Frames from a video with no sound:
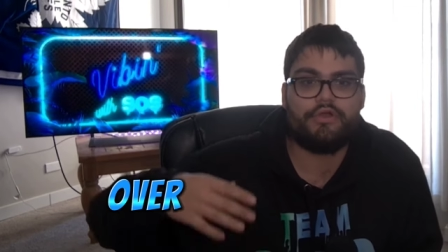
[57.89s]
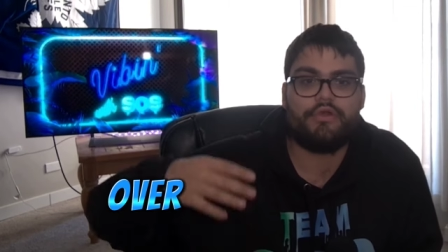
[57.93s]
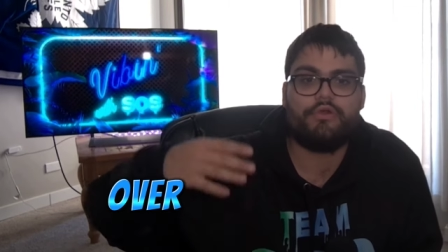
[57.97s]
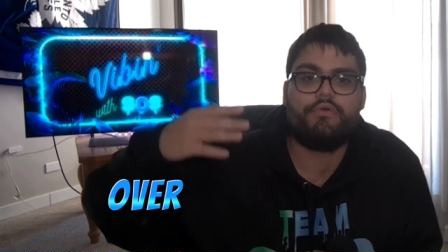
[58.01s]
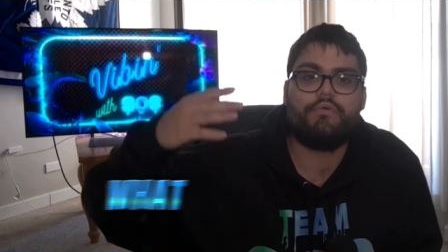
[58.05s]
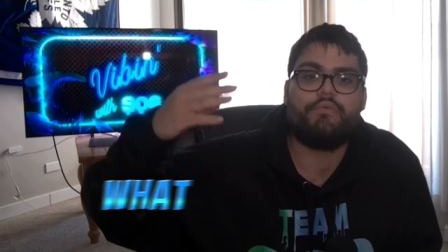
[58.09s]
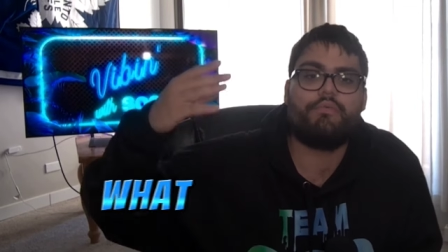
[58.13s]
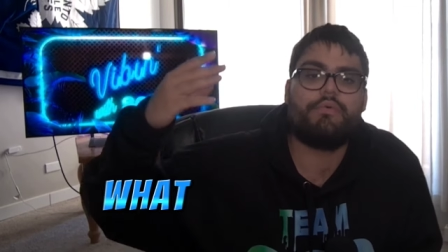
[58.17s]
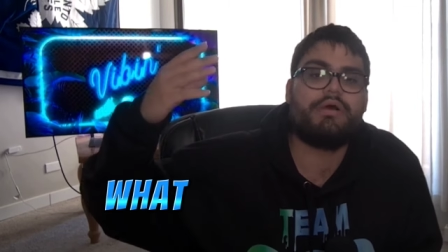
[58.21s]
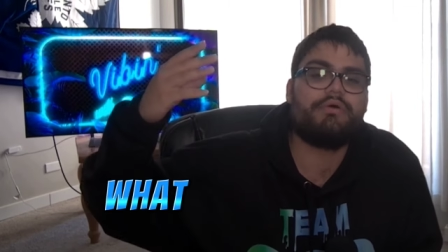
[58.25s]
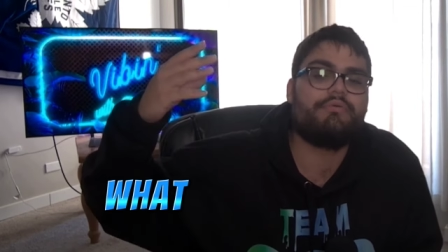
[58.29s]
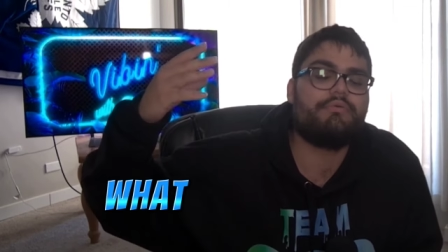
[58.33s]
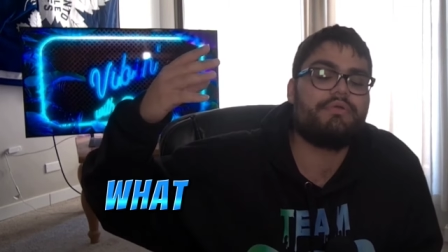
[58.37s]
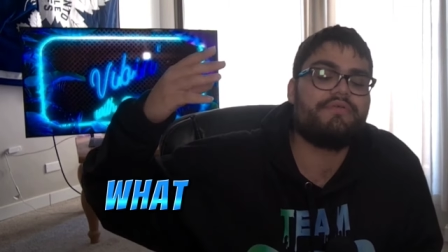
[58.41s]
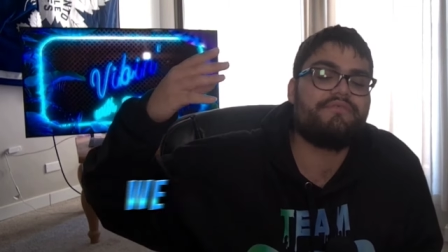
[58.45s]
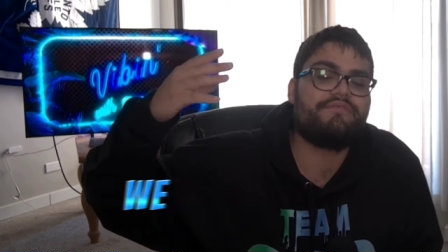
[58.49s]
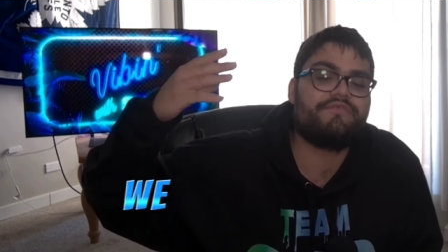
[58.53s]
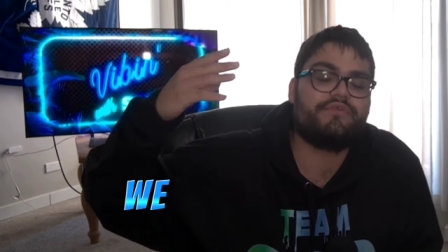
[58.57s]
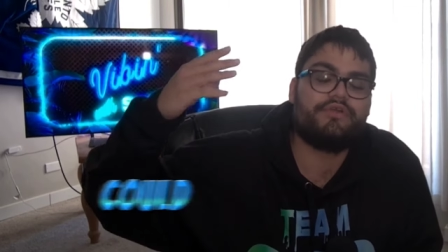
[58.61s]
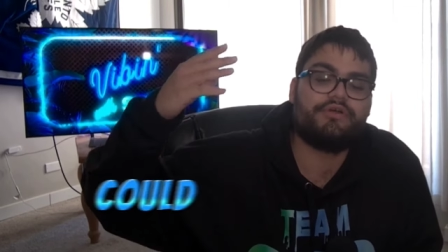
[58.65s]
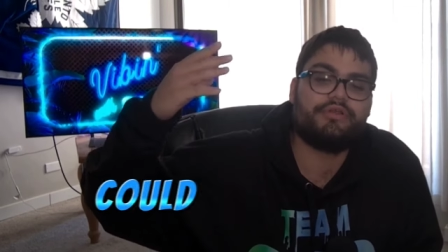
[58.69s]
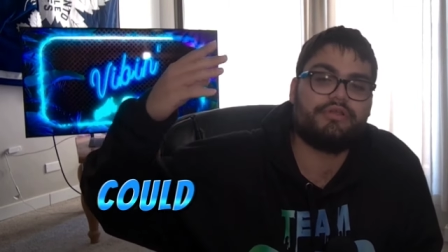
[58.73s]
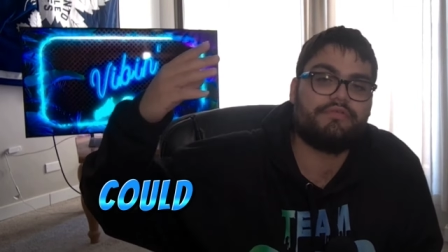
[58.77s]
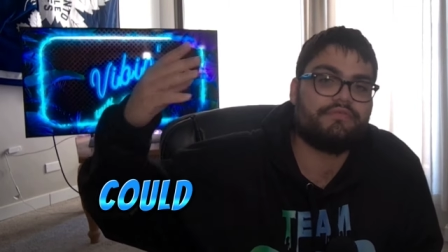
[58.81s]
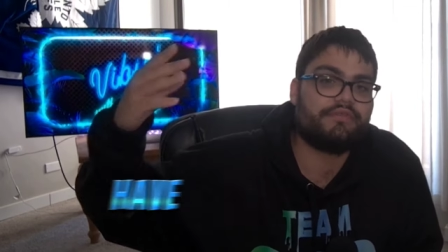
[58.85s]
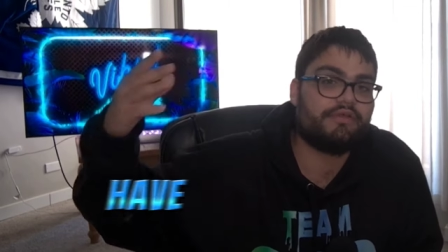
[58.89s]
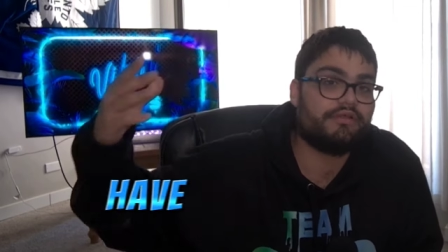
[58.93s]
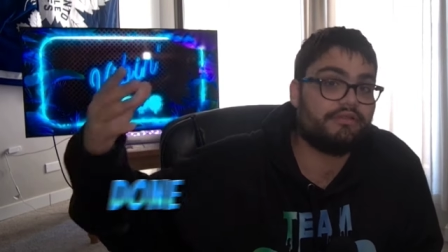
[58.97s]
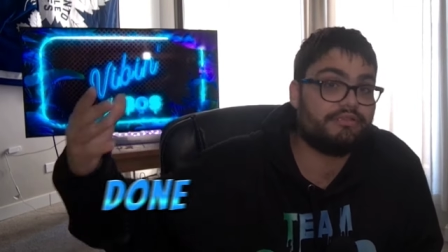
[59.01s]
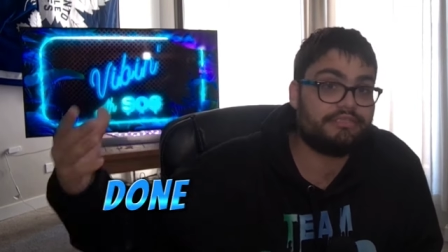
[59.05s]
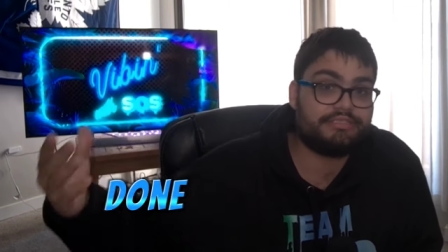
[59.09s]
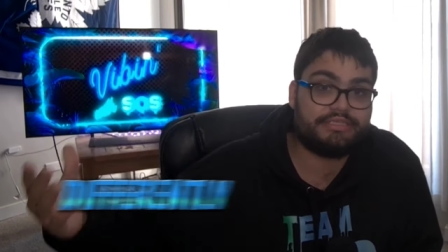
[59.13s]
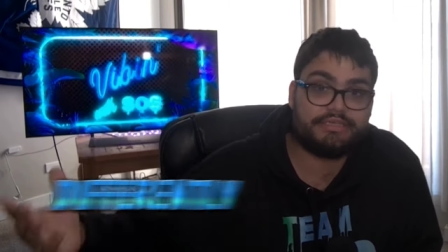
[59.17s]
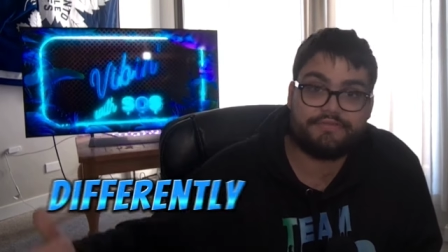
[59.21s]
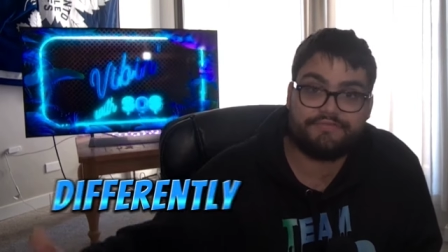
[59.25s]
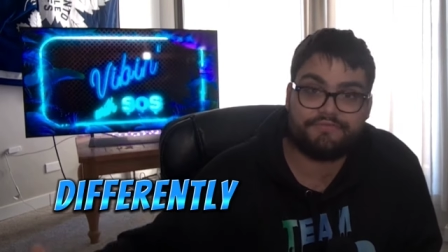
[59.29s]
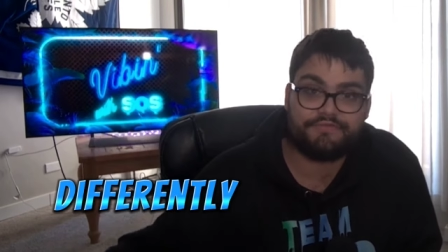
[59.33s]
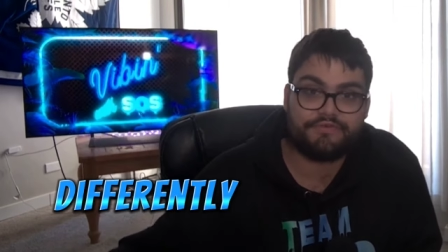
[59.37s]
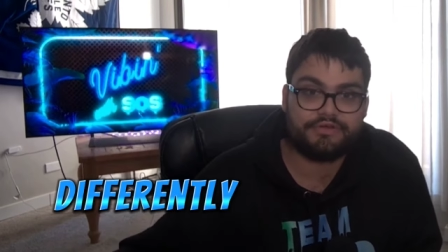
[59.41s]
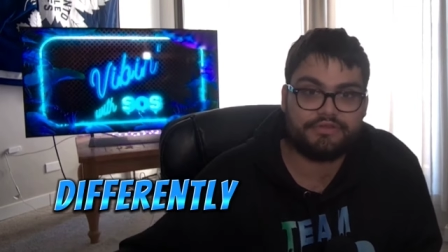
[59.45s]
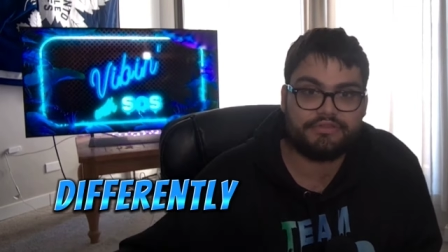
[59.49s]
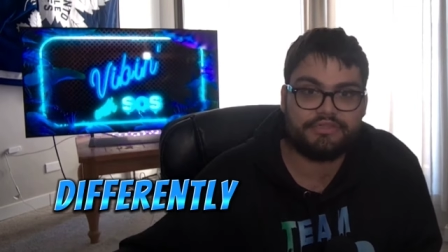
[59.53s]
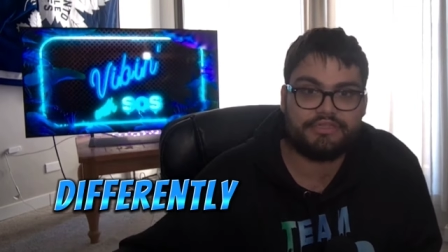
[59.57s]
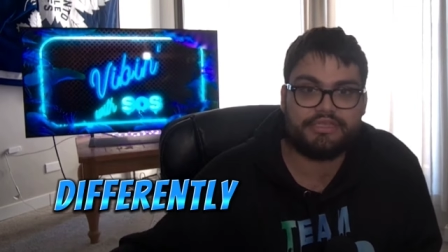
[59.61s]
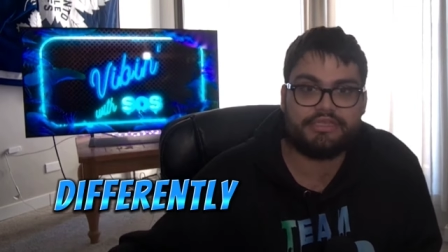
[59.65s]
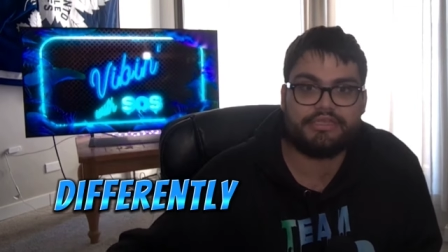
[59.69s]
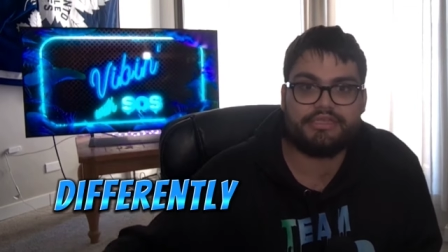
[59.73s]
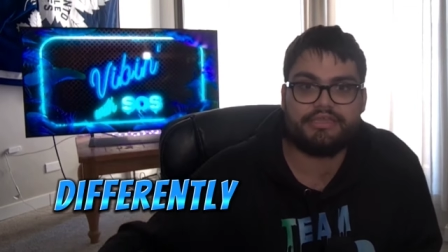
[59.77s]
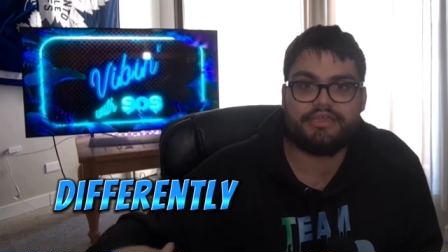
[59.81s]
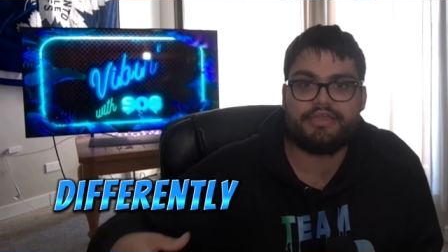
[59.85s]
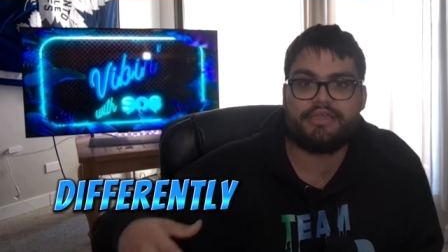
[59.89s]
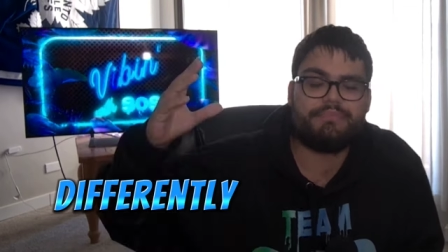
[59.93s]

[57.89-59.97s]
what we could have done differently.